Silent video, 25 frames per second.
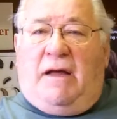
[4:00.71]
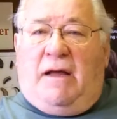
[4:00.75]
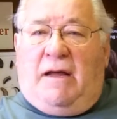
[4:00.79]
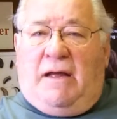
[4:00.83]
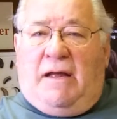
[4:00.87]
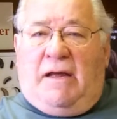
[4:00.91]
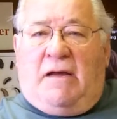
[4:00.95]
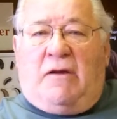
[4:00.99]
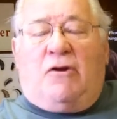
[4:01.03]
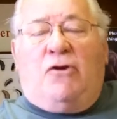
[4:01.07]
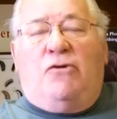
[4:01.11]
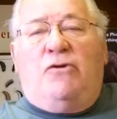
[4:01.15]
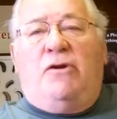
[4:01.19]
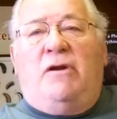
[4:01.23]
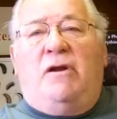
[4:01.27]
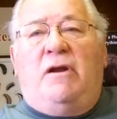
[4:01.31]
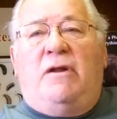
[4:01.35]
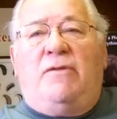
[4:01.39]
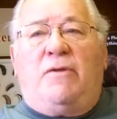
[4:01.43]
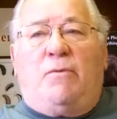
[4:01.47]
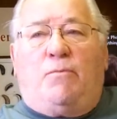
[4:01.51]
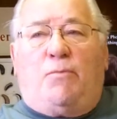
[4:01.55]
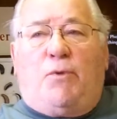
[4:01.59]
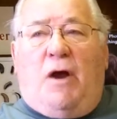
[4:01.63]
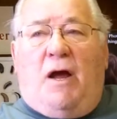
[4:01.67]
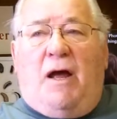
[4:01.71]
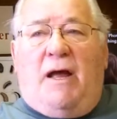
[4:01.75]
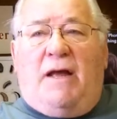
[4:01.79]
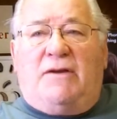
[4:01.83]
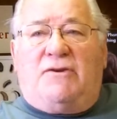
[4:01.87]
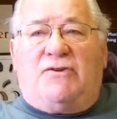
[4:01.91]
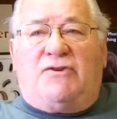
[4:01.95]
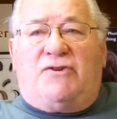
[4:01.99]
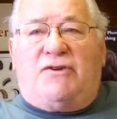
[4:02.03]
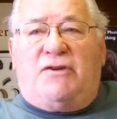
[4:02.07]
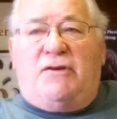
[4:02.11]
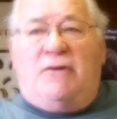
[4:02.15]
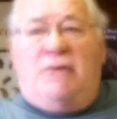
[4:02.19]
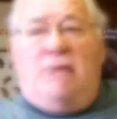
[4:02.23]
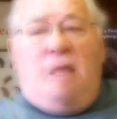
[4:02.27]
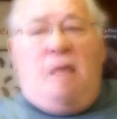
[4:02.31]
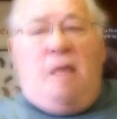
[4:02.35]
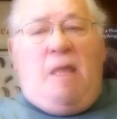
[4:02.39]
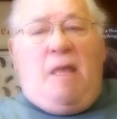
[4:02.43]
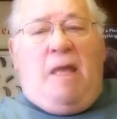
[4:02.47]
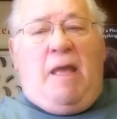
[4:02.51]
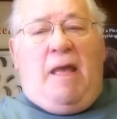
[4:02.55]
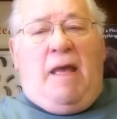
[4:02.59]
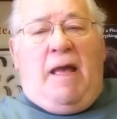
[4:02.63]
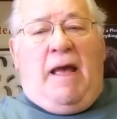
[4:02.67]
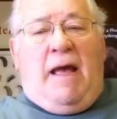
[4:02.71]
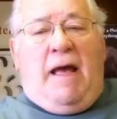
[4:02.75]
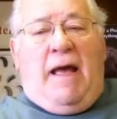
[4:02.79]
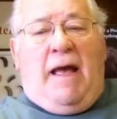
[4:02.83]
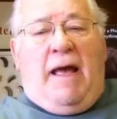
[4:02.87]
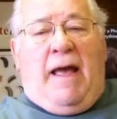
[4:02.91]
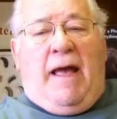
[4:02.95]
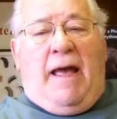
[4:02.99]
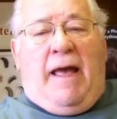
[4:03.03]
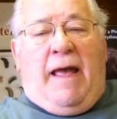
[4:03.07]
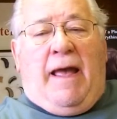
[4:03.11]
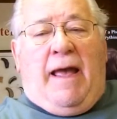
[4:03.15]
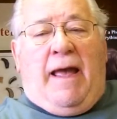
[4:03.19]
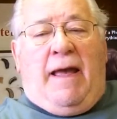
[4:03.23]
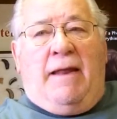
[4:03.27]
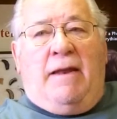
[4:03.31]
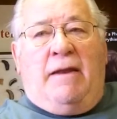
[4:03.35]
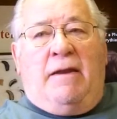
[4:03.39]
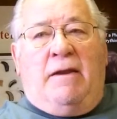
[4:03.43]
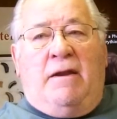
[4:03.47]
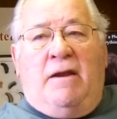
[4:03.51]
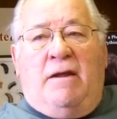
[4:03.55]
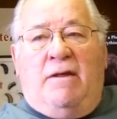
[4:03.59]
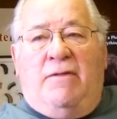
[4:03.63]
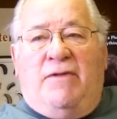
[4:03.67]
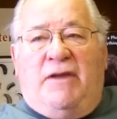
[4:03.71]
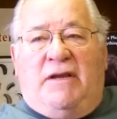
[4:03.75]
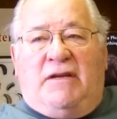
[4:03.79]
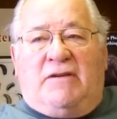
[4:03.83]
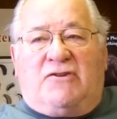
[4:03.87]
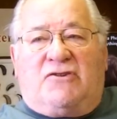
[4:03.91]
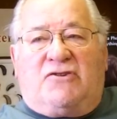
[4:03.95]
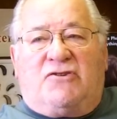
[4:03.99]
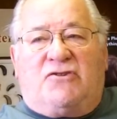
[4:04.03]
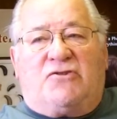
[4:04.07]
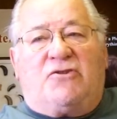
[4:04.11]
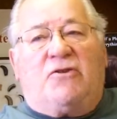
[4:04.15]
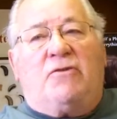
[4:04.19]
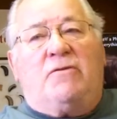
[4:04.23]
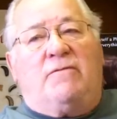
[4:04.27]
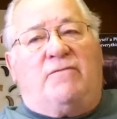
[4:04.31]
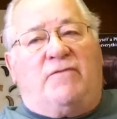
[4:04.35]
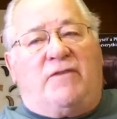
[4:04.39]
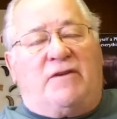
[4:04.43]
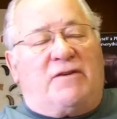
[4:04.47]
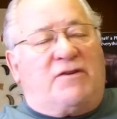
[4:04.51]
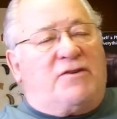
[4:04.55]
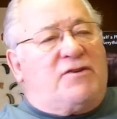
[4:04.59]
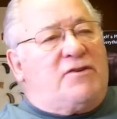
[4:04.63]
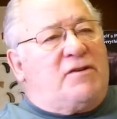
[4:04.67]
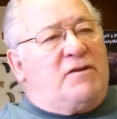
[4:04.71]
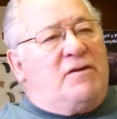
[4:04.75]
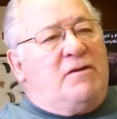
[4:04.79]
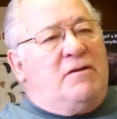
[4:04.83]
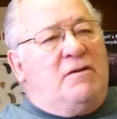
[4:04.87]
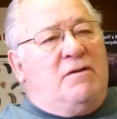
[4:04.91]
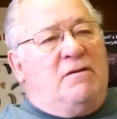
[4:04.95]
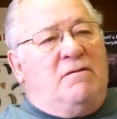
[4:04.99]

included in the price. And the service